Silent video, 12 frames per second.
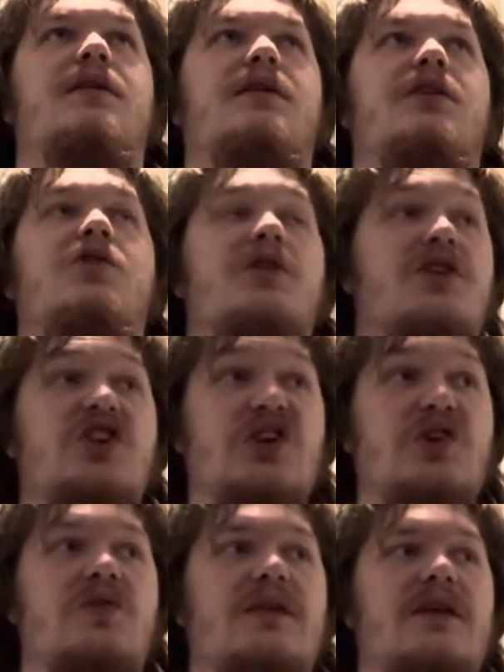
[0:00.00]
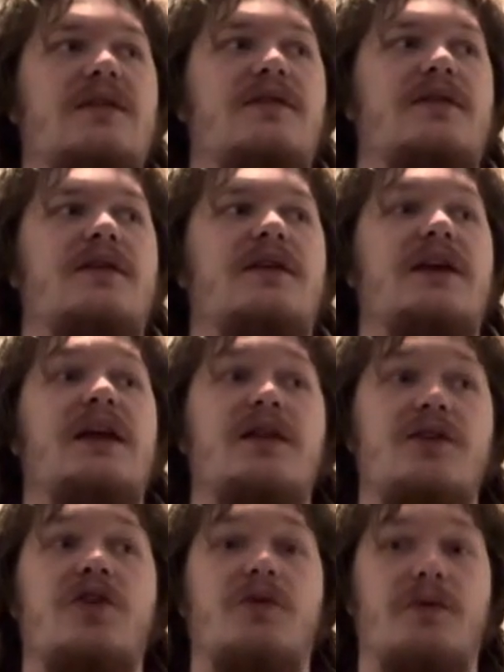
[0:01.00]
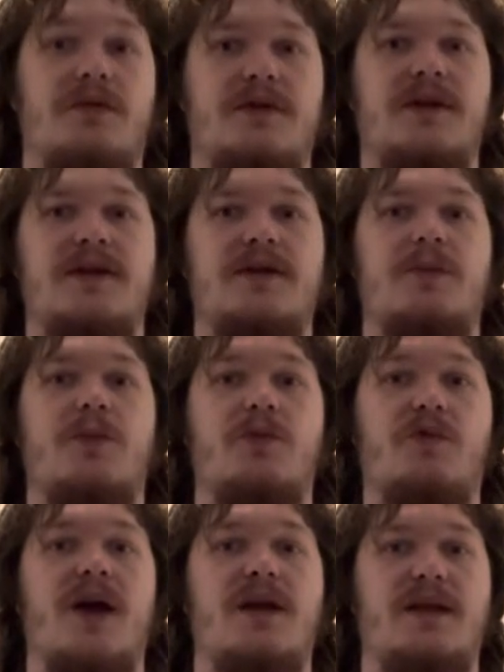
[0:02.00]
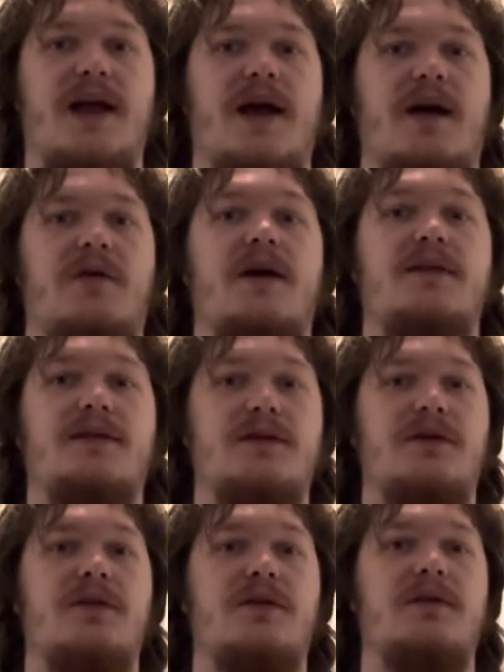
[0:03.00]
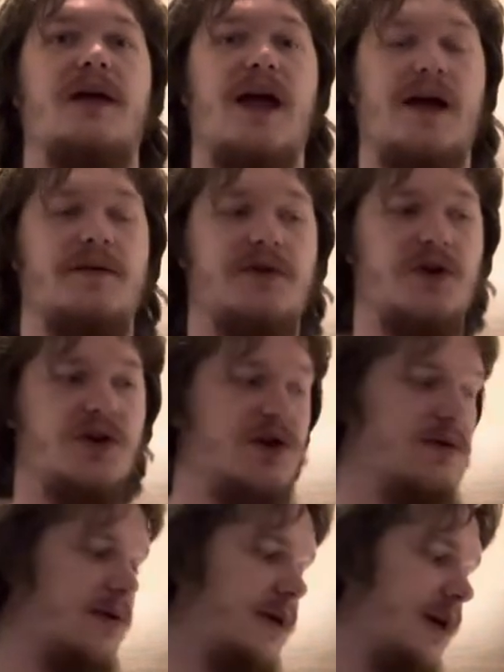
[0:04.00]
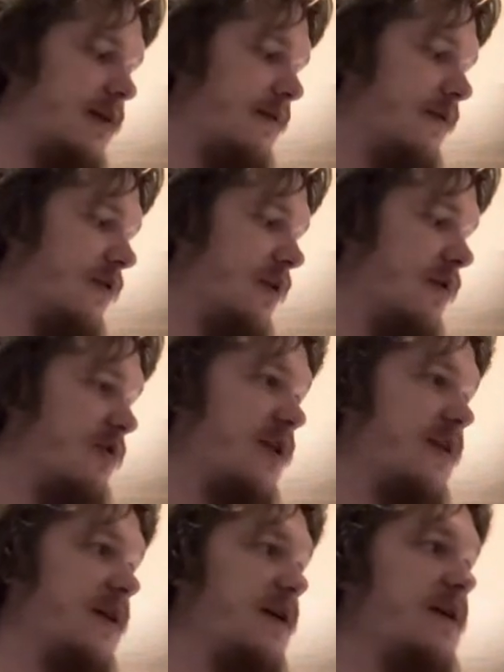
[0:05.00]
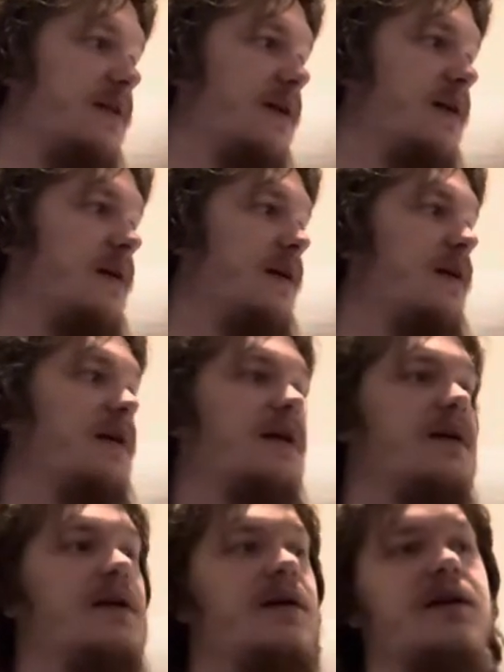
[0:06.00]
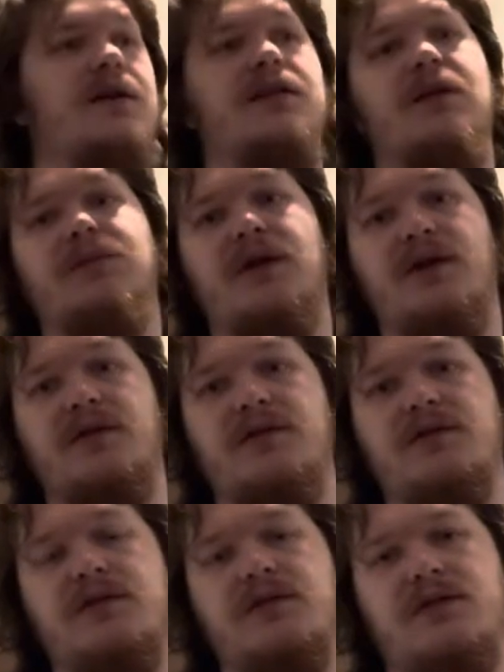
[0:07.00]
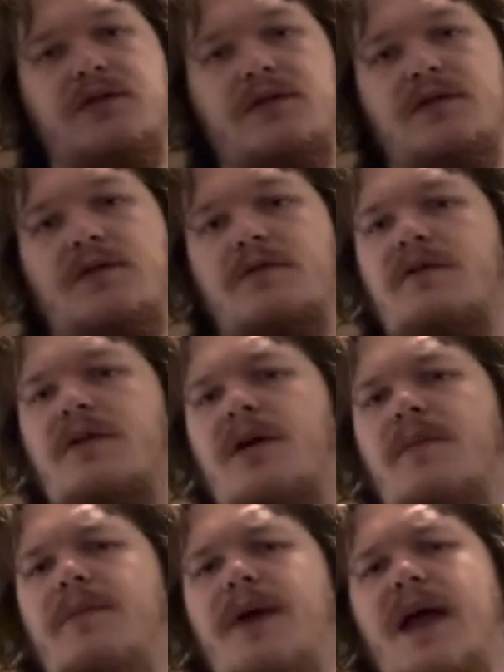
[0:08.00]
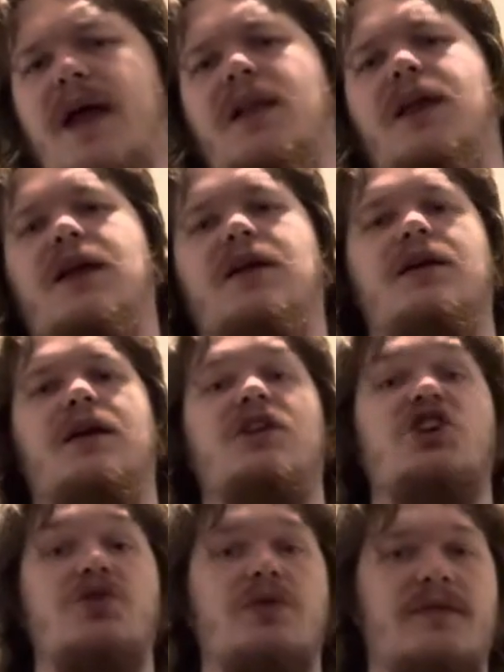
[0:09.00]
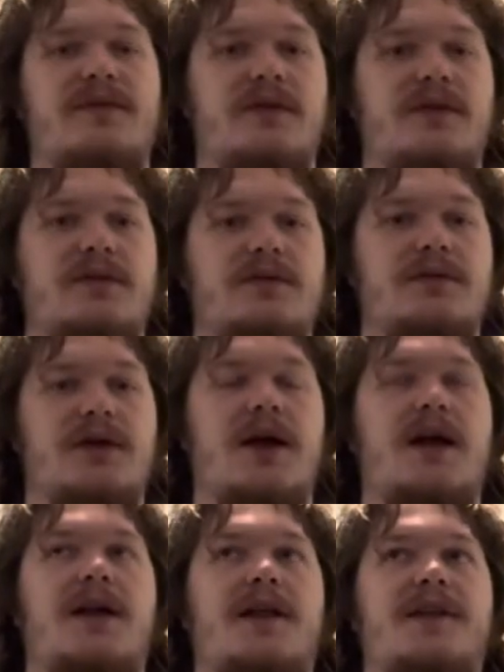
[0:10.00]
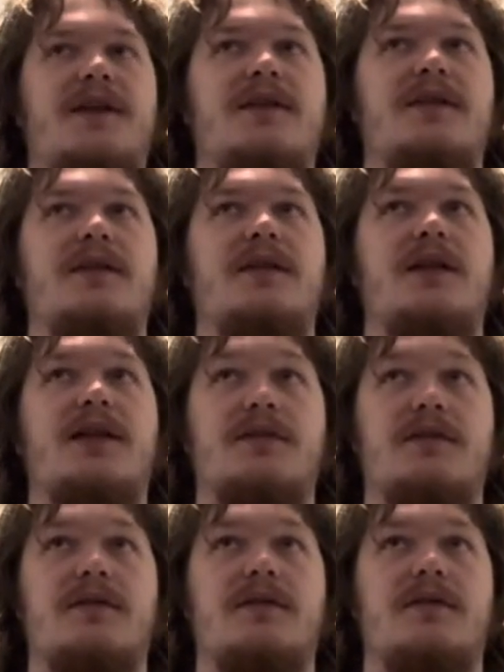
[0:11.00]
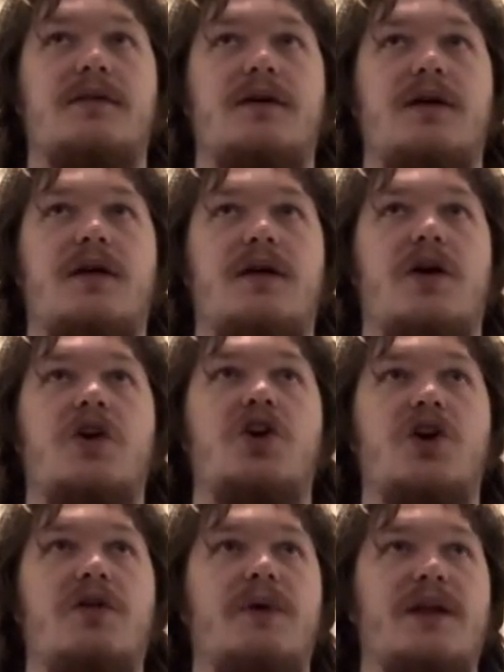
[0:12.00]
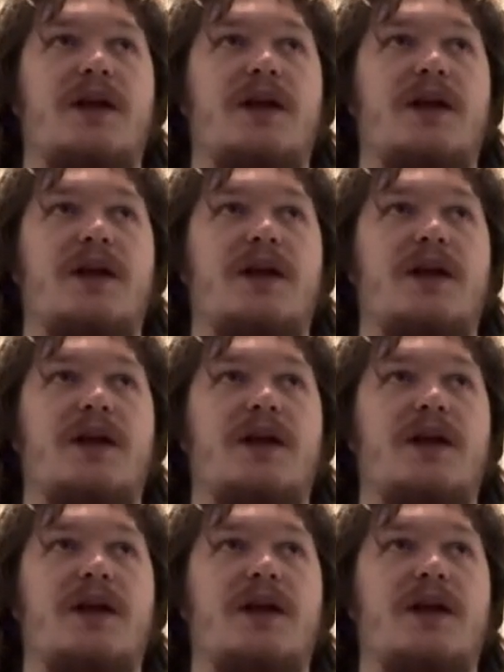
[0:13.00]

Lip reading: you can use it in your system right now and still have a good use case for it, which I think is something compelling and useful. I think that's a good way to